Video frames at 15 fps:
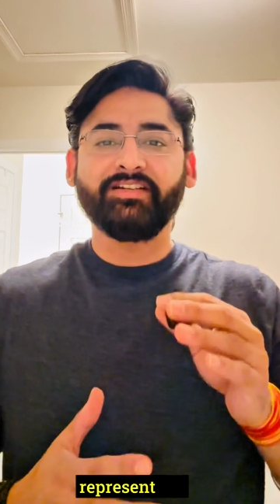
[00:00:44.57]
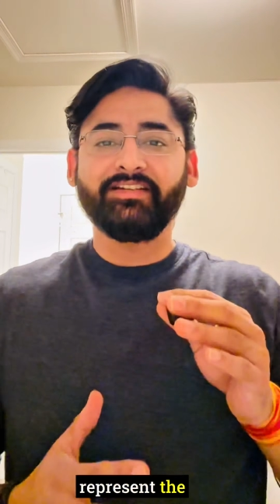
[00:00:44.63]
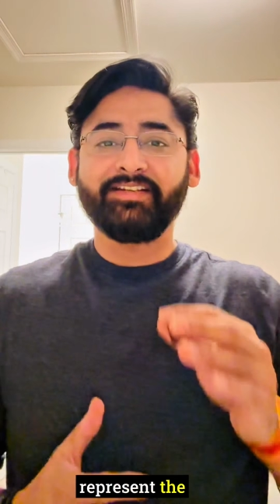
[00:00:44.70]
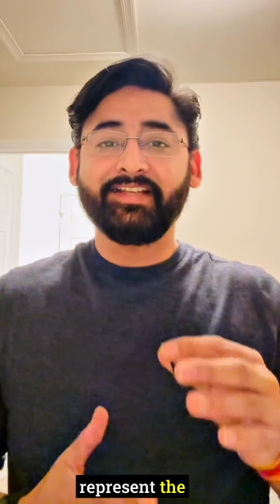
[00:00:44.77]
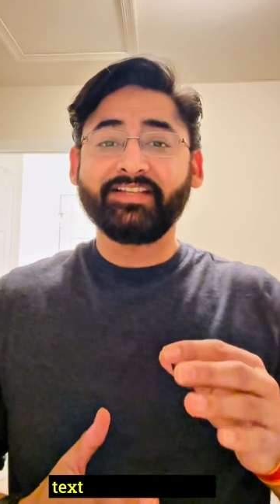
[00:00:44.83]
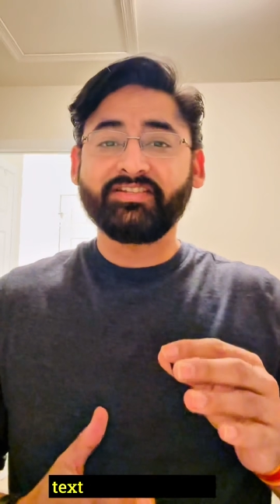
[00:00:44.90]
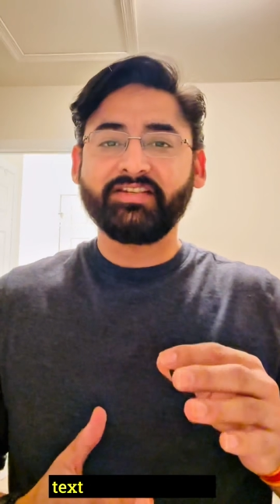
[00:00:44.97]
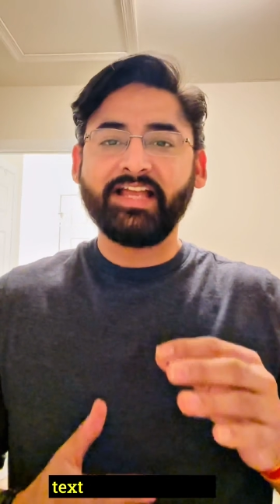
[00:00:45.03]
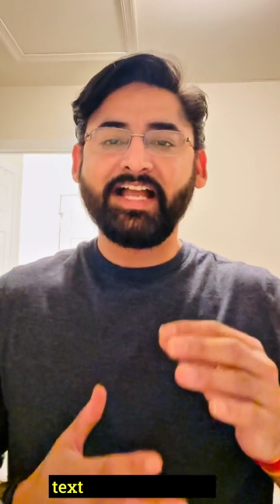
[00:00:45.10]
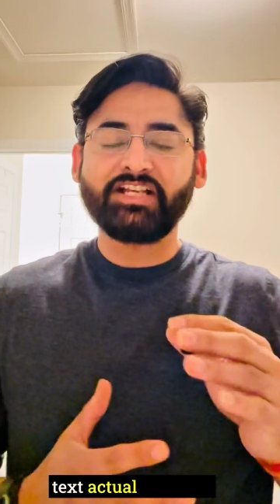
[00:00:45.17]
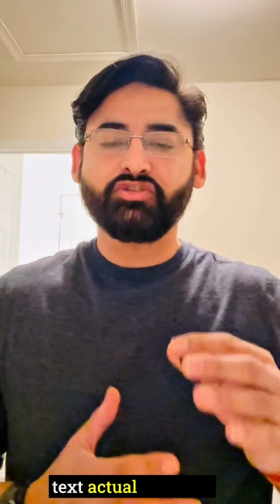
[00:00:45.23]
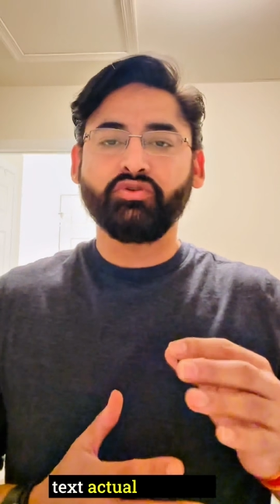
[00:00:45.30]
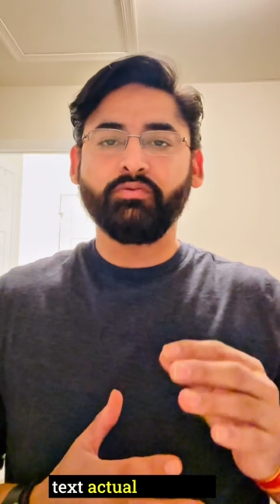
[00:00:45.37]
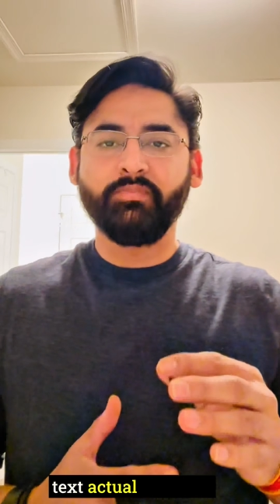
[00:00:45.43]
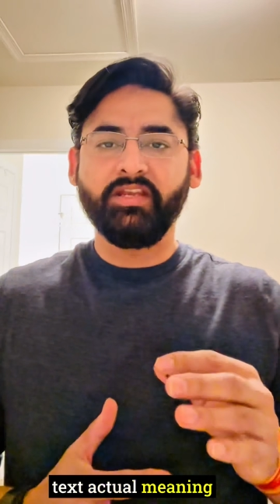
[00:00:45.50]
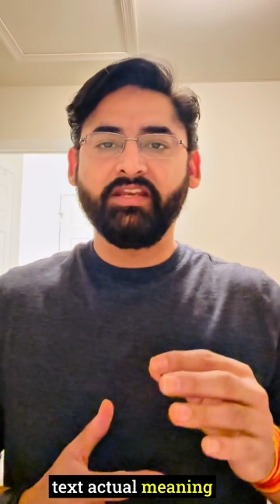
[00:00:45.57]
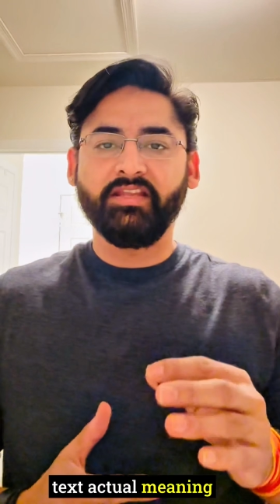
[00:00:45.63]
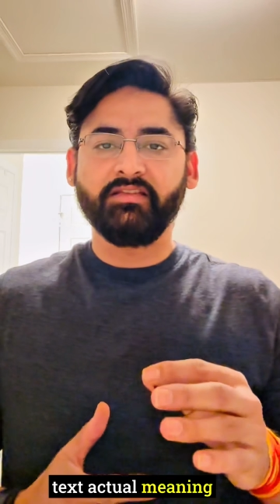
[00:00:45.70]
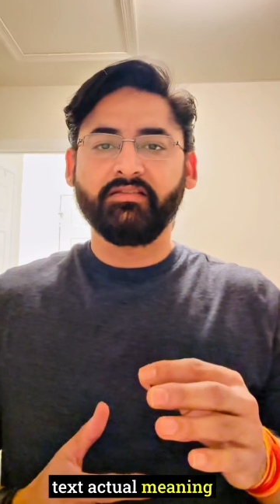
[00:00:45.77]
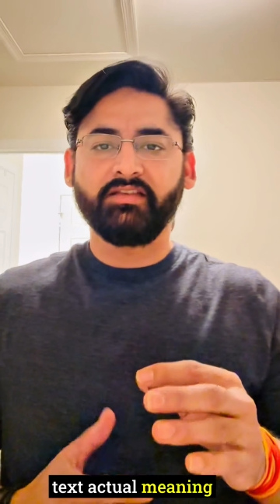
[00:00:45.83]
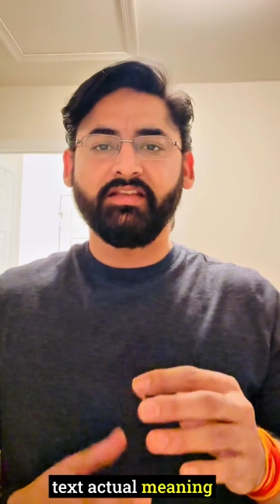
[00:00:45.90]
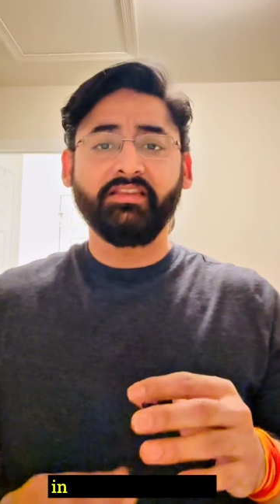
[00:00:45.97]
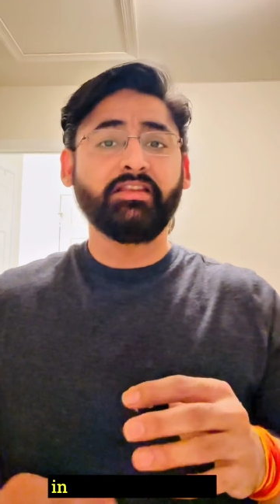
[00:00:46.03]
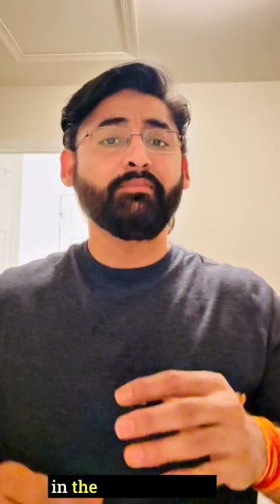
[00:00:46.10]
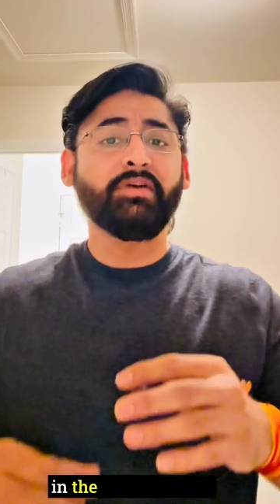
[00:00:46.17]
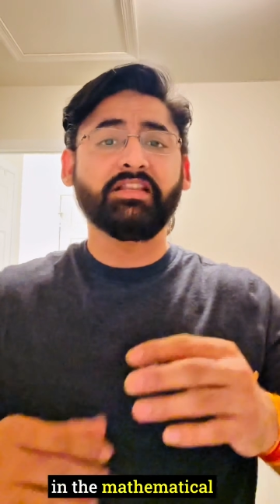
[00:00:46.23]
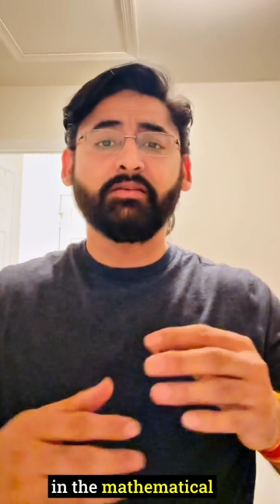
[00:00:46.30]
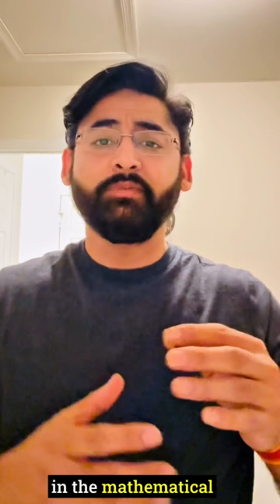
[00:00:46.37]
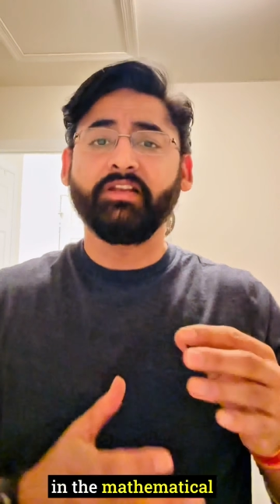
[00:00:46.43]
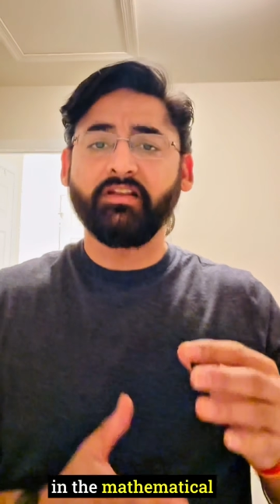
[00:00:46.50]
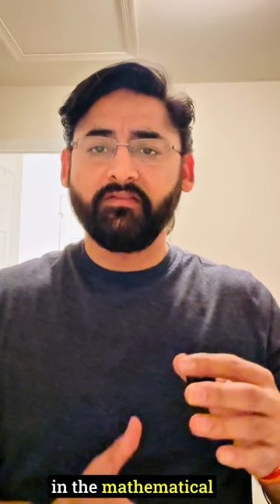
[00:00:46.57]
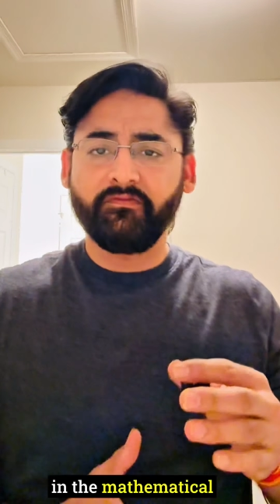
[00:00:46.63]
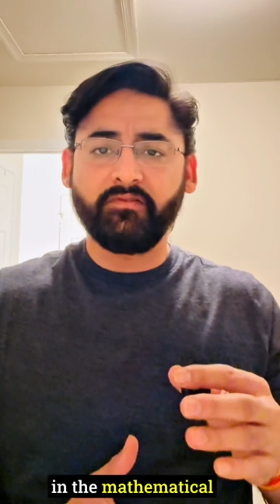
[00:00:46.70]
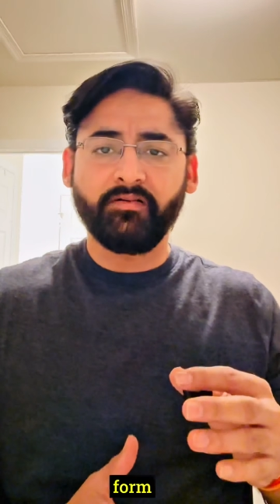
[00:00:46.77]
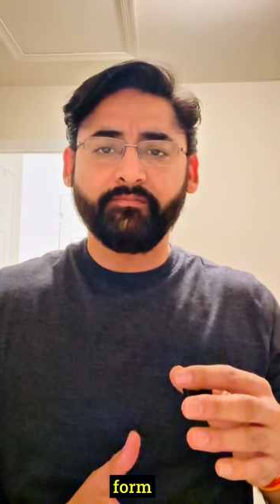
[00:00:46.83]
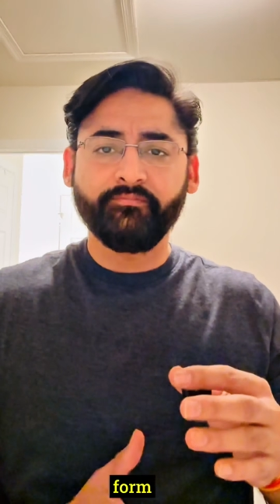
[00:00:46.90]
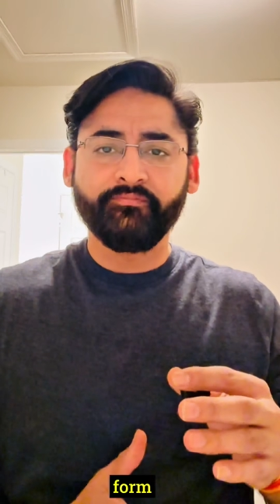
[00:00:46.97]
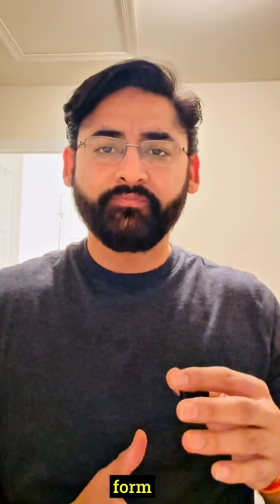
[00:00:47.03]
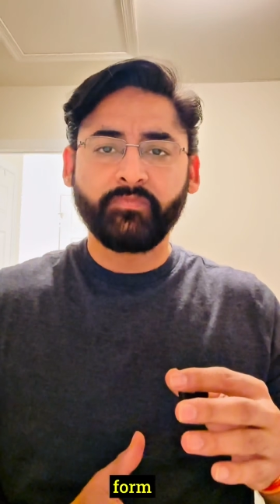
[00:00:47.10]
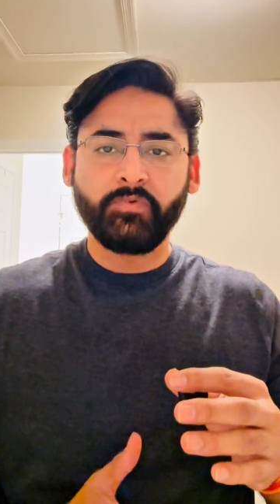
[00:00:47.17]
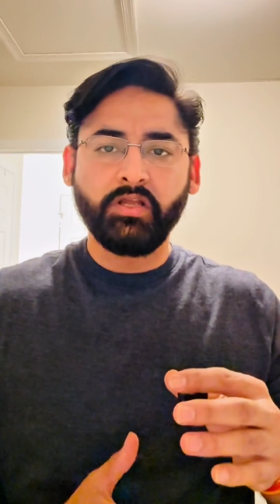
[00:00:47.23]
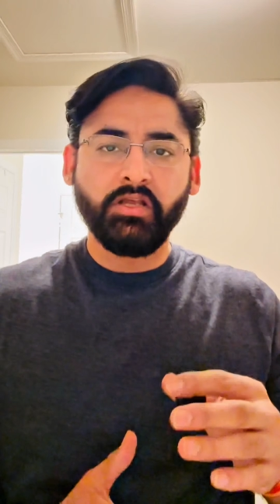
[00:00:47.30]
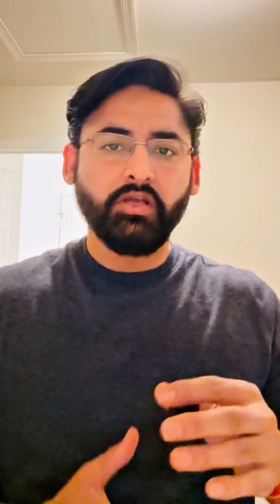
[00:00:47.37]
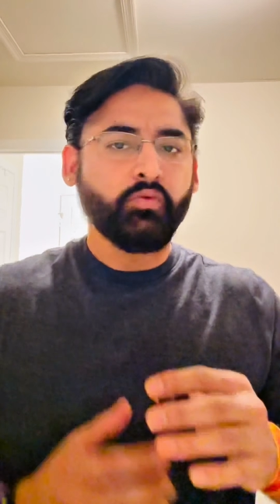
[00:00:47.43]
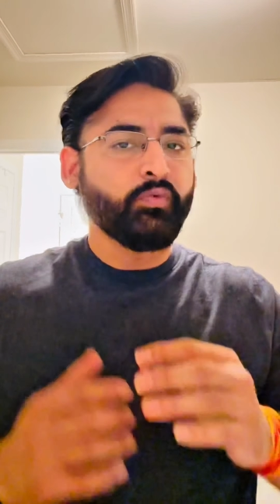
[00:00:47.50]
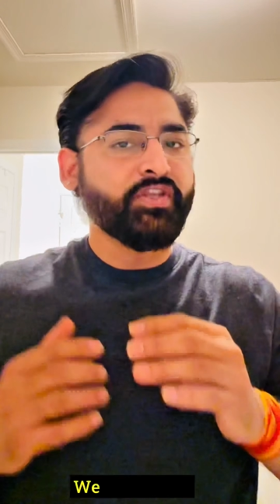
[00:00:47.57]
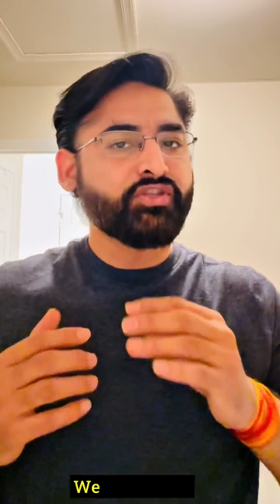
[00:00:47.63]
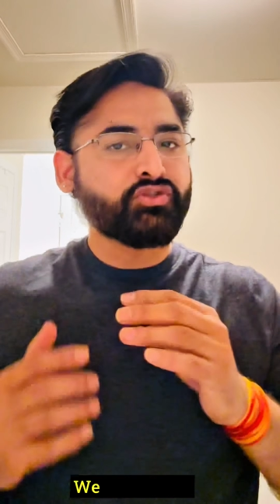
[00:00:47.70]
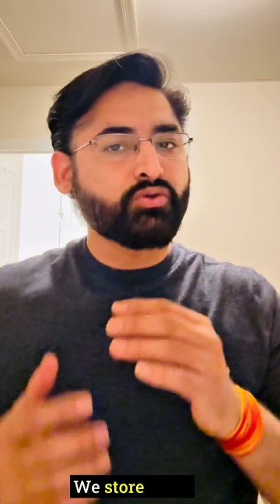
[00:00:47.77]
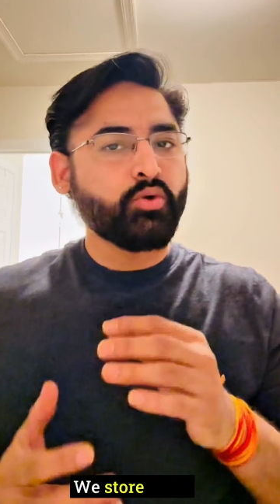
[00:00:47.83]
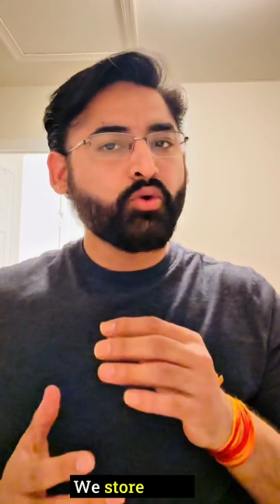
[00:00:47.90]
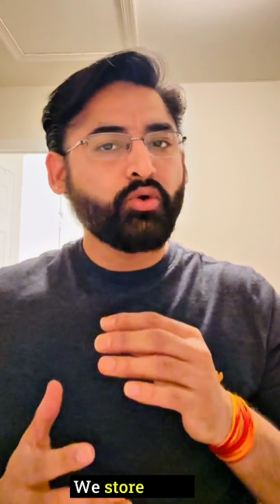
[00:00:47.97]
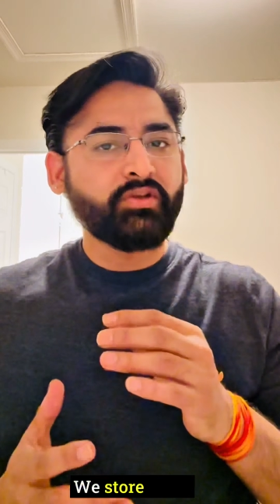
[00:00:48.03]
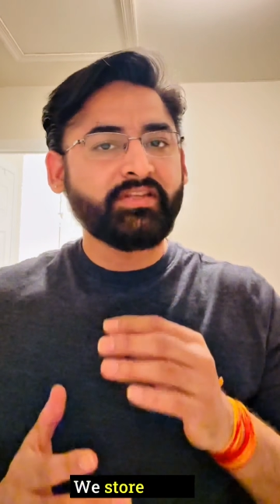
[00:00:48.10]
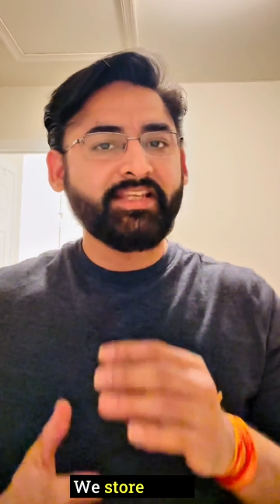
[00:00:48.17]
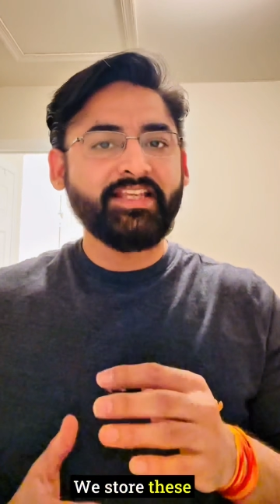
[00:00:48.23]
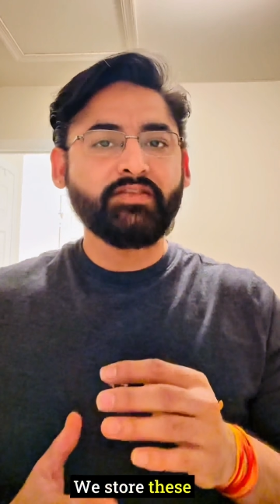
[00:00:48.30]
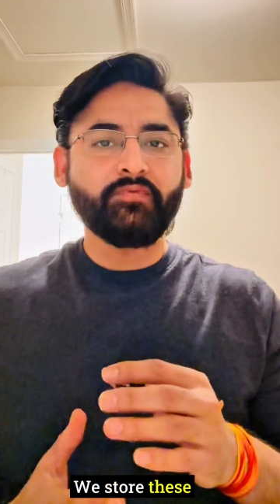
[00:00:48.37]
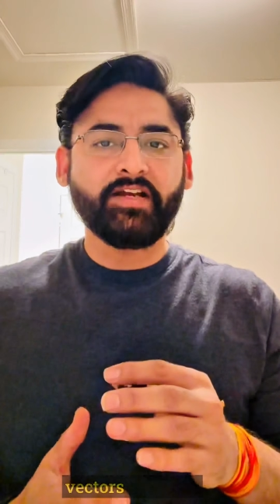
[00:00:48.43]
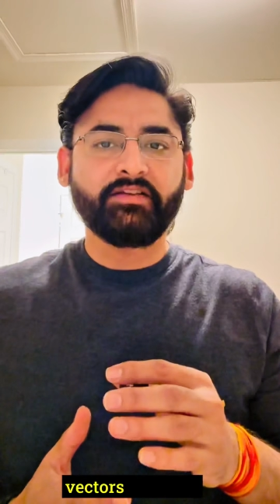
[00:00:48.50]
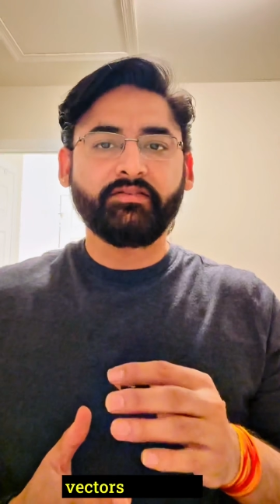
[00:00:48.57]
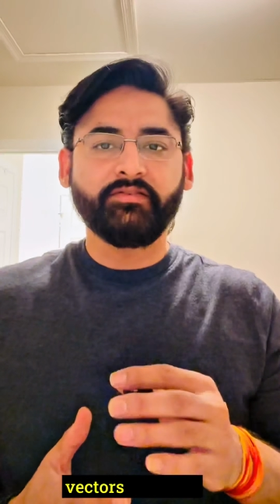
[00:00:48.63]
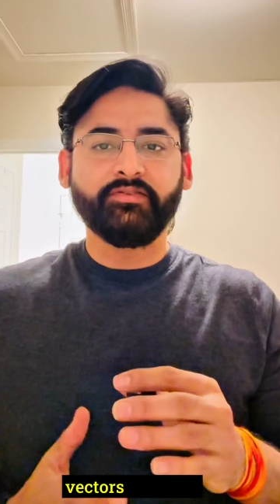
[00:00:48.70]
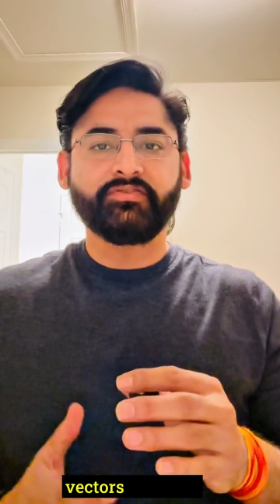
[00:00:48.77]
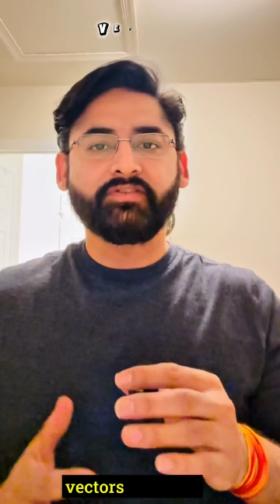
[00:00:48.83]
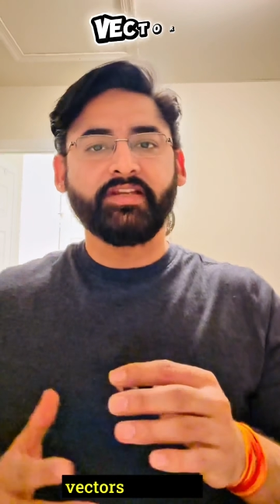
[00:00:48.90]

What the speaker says: the text actual meaning in the mathematical form. We store these vectors